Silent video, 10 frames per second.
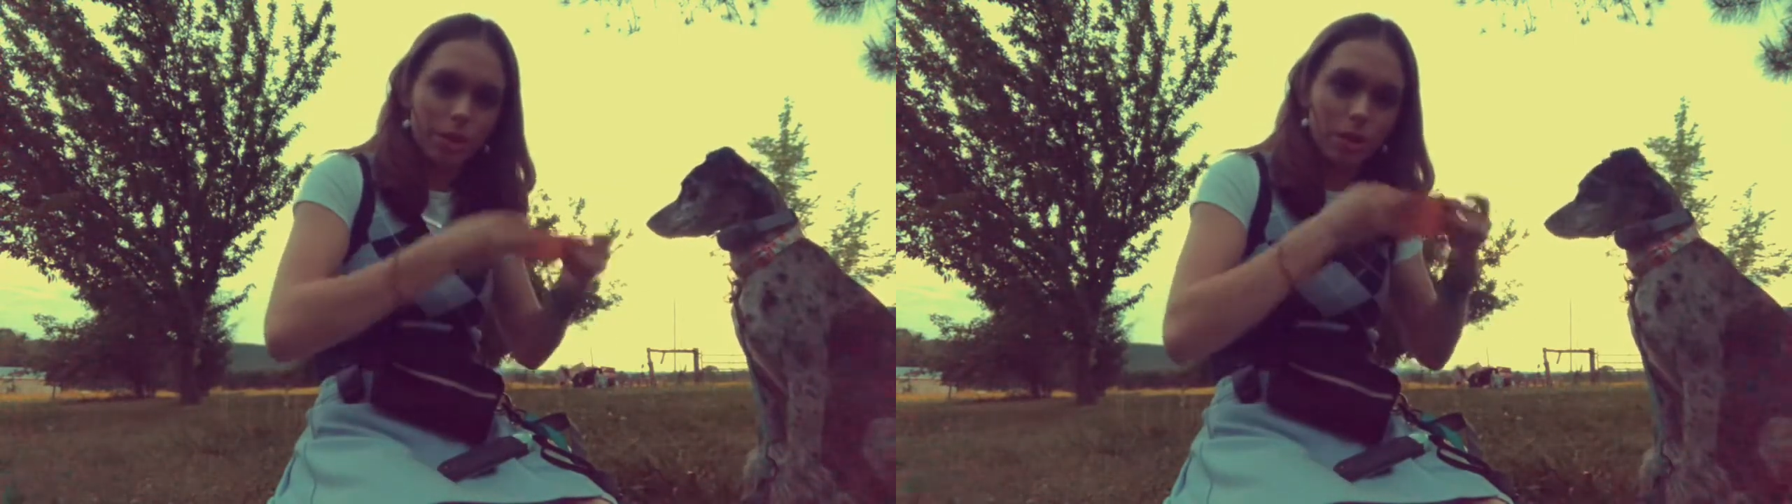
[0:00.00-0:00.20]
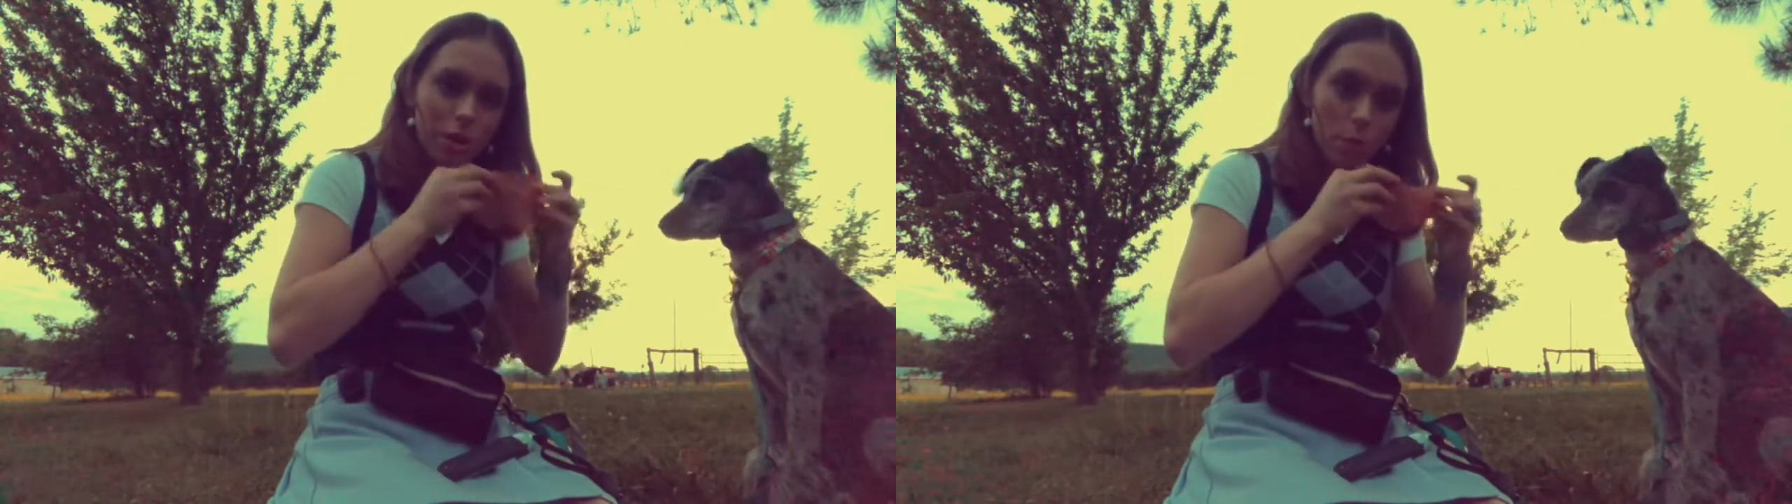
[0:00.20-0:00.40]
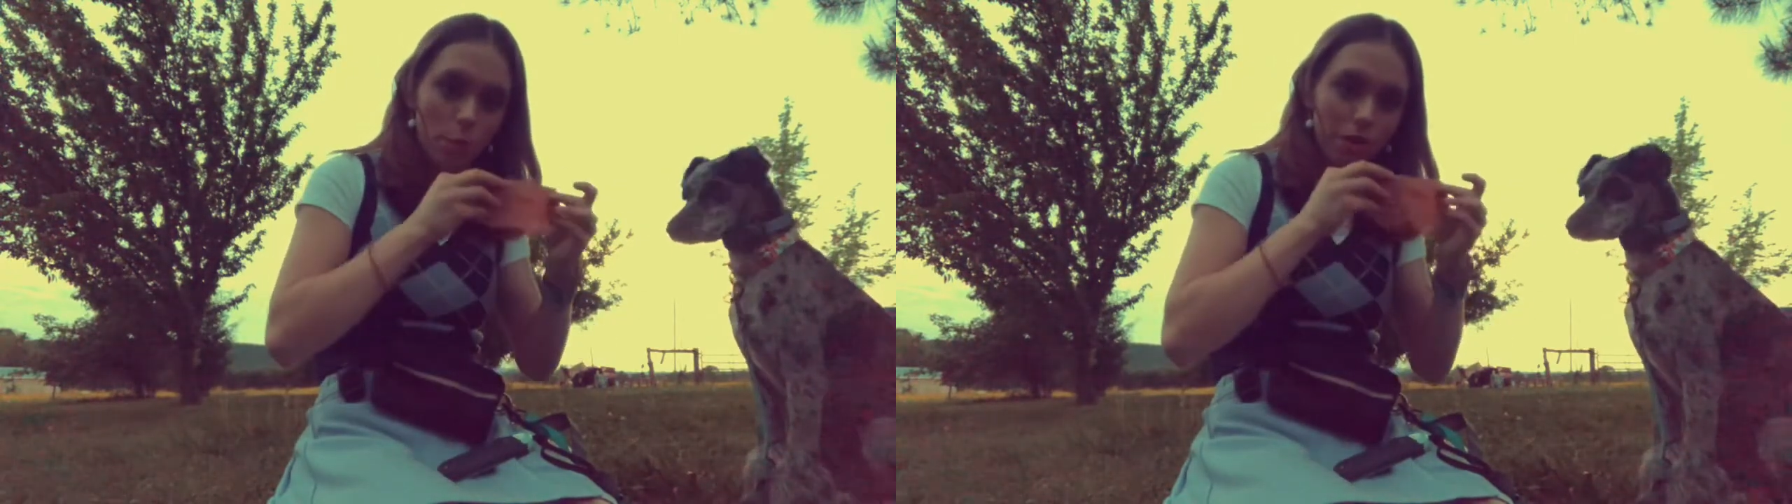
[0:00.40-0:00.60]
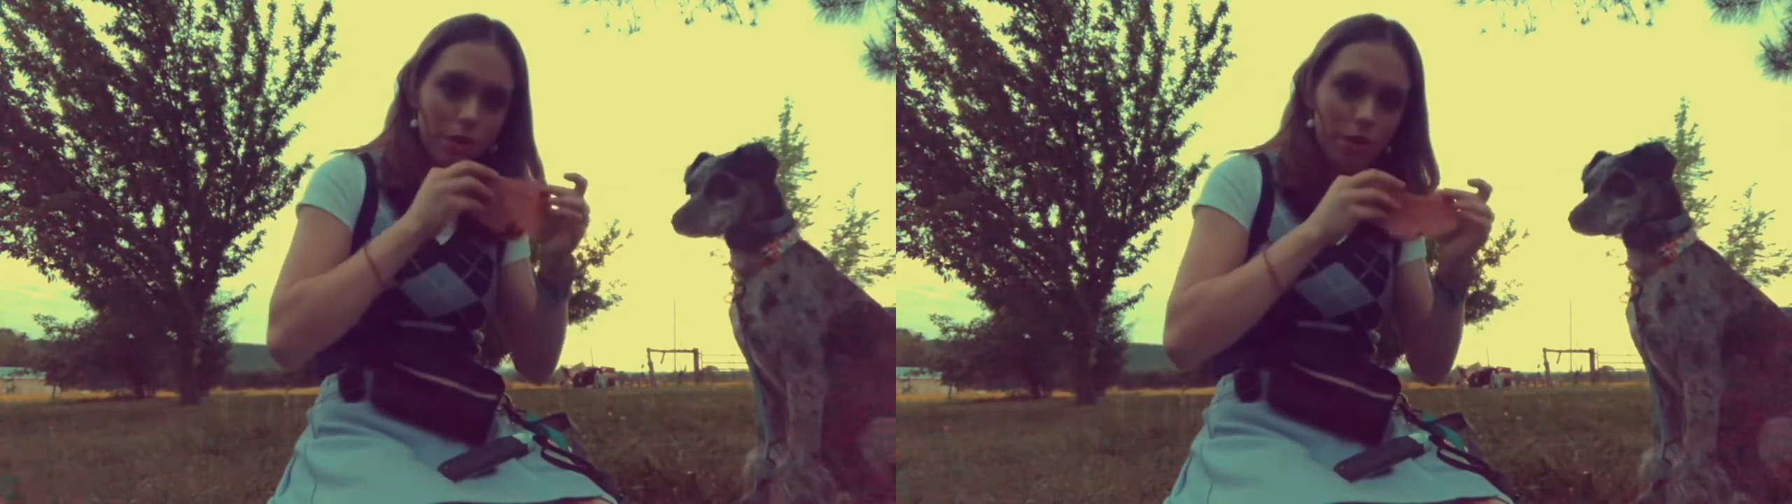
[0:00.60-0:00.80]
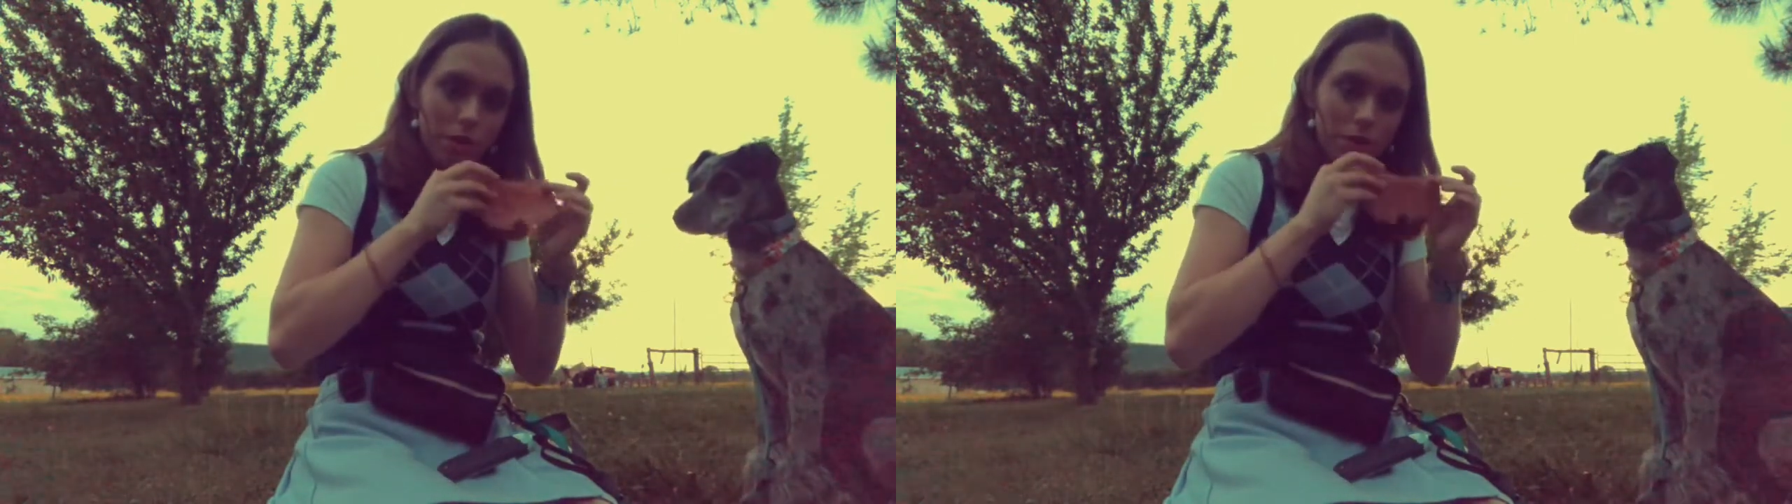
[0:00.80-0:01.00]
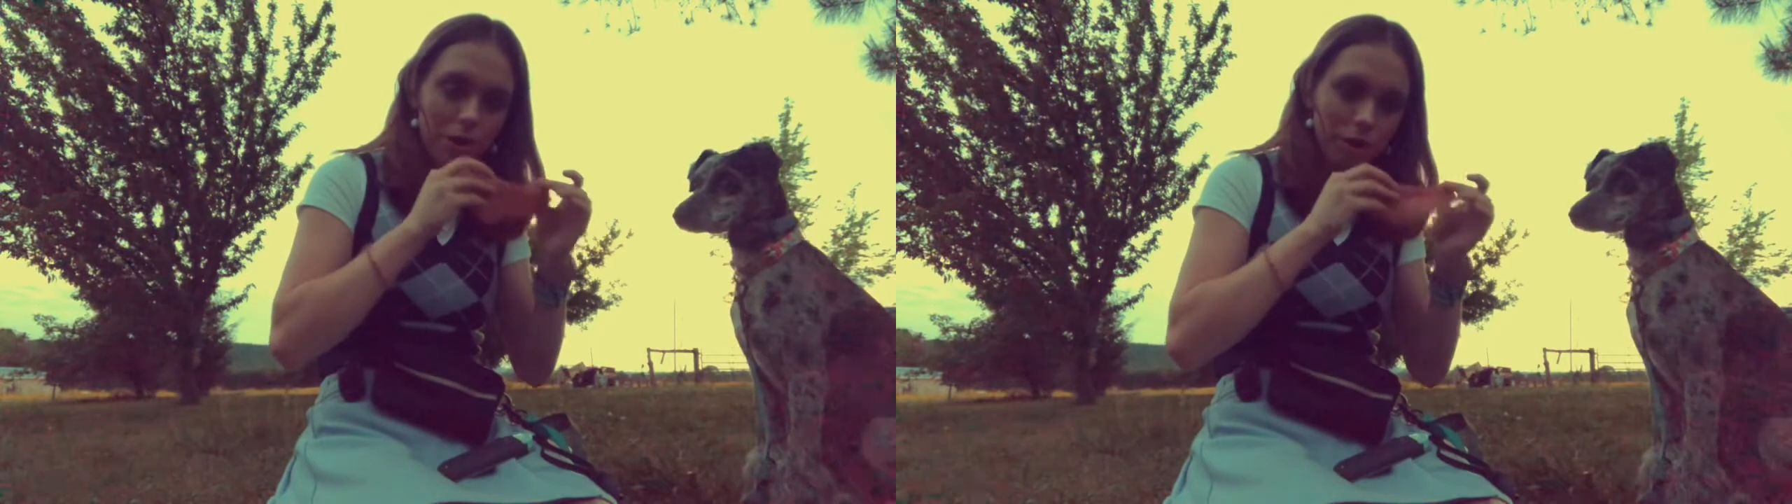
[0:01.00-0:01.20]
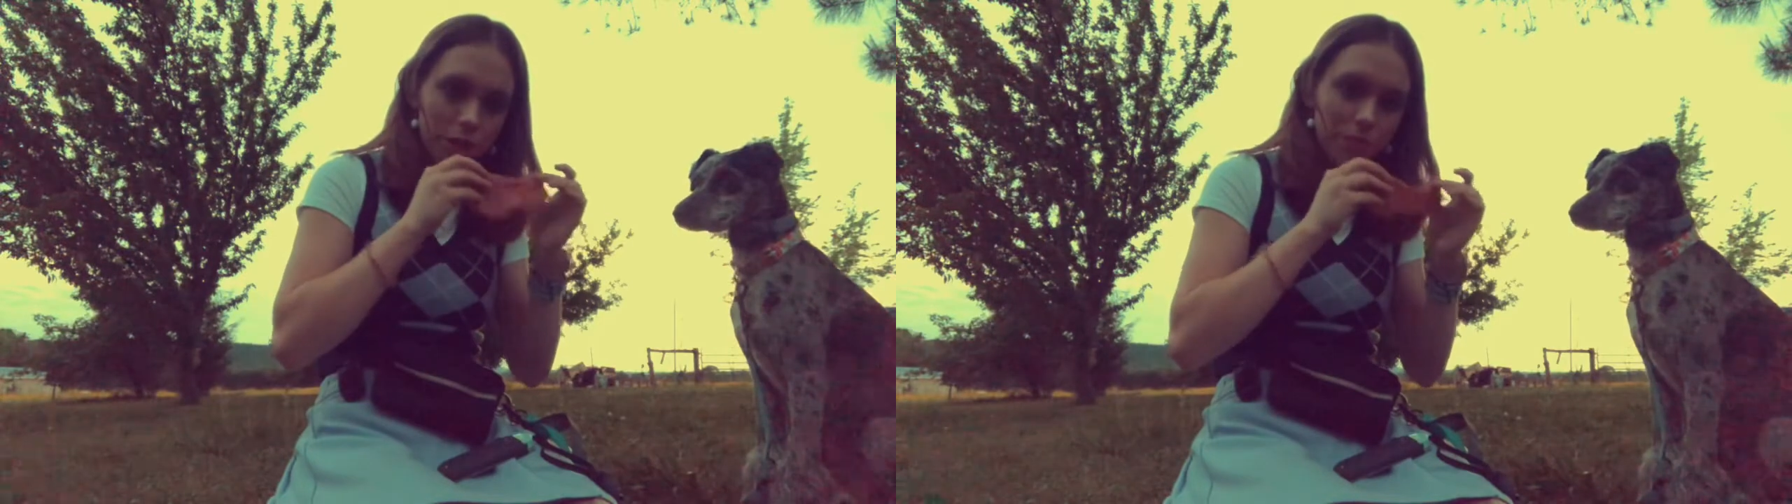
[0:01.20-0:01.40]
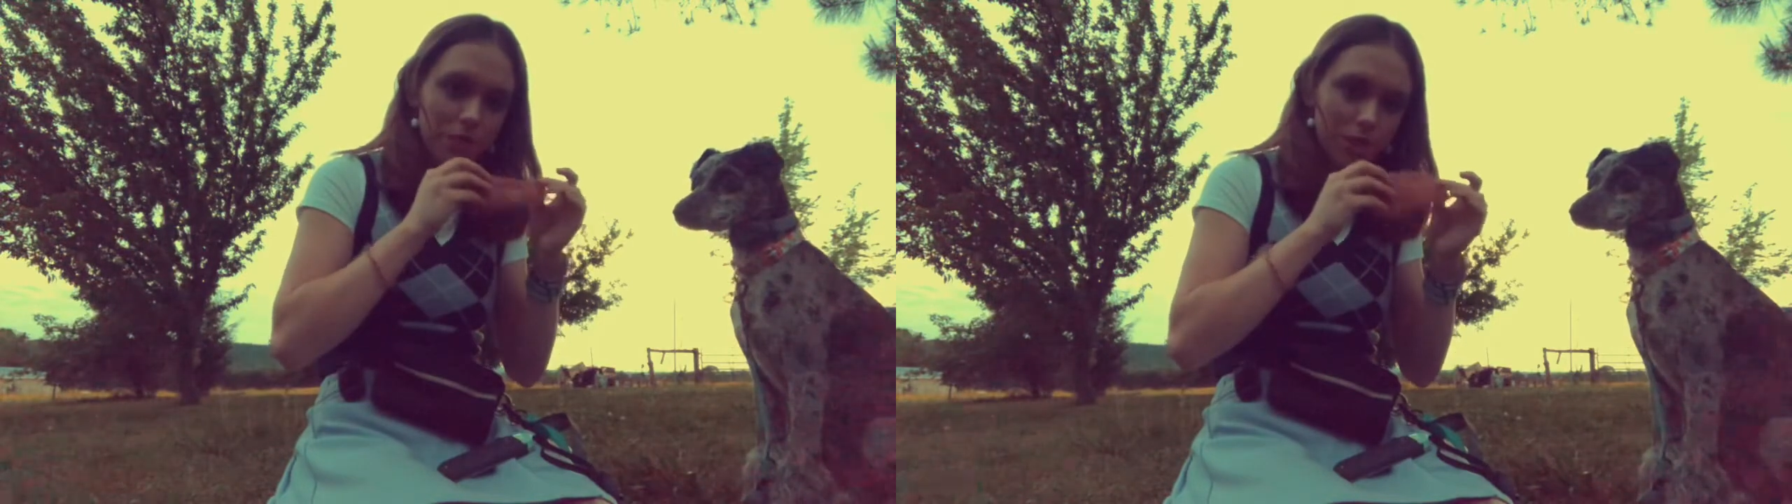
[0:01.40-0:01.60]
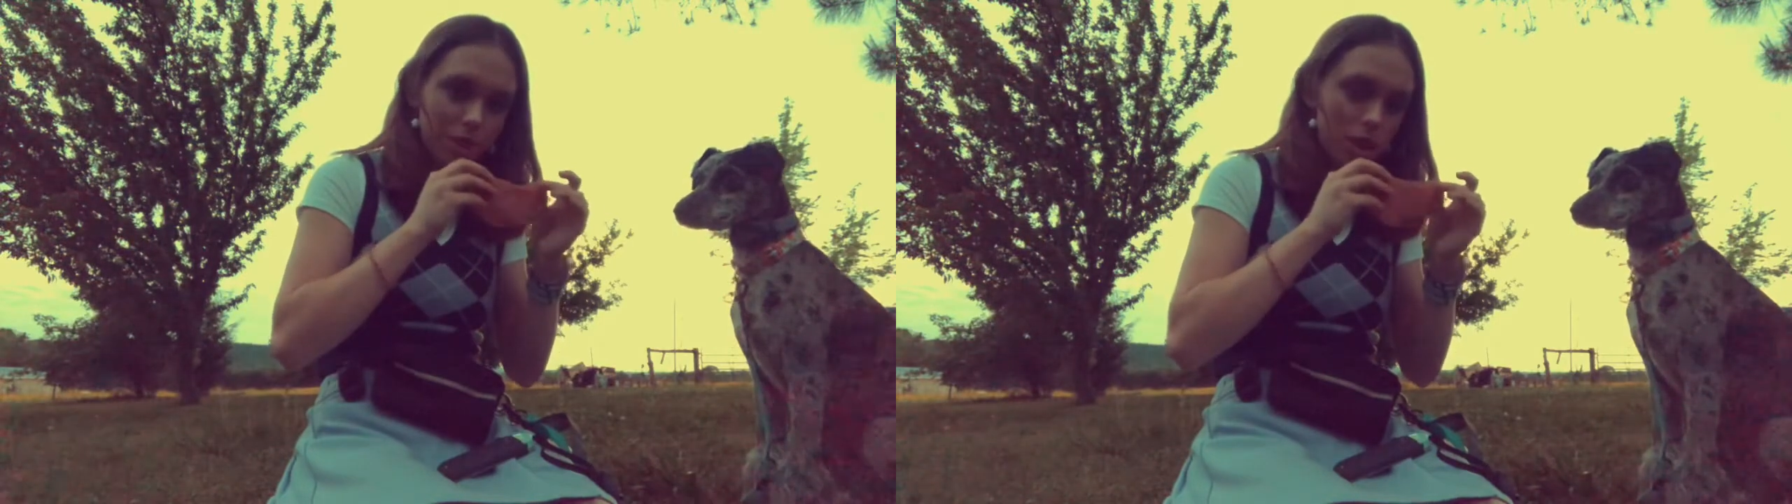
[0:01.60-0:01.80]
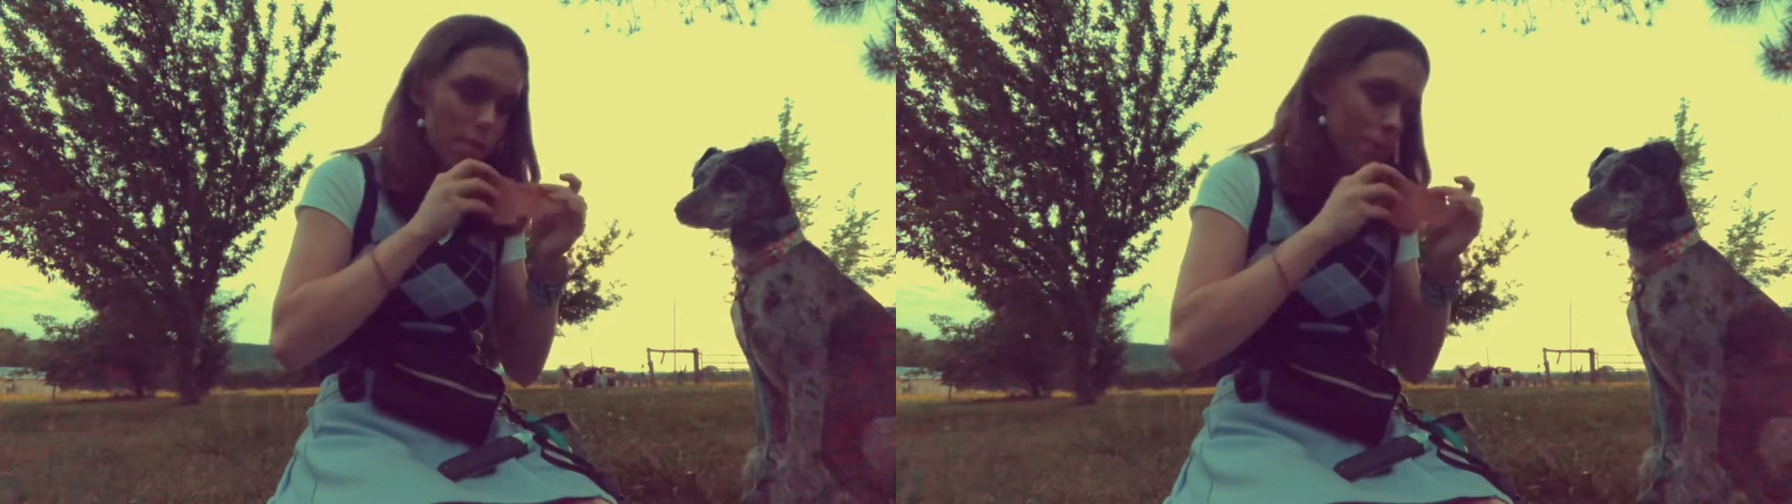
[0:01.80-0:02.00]
you want the dog to leave the
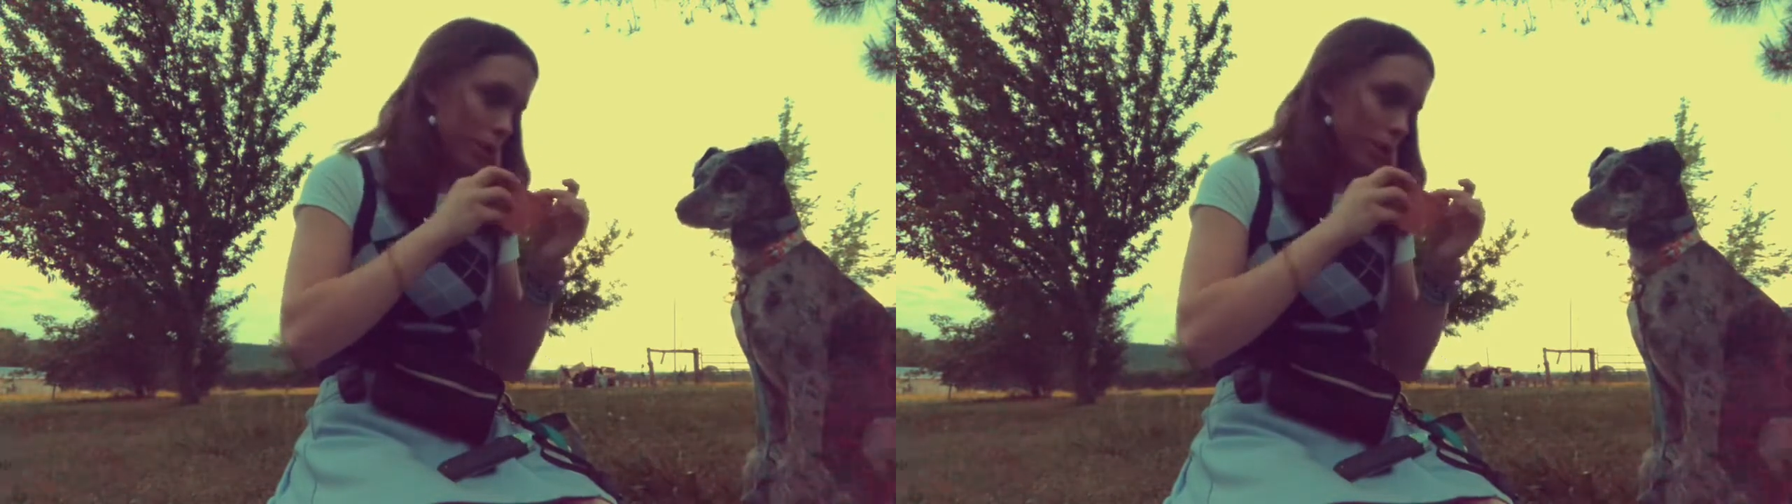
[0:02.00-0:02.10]
salami.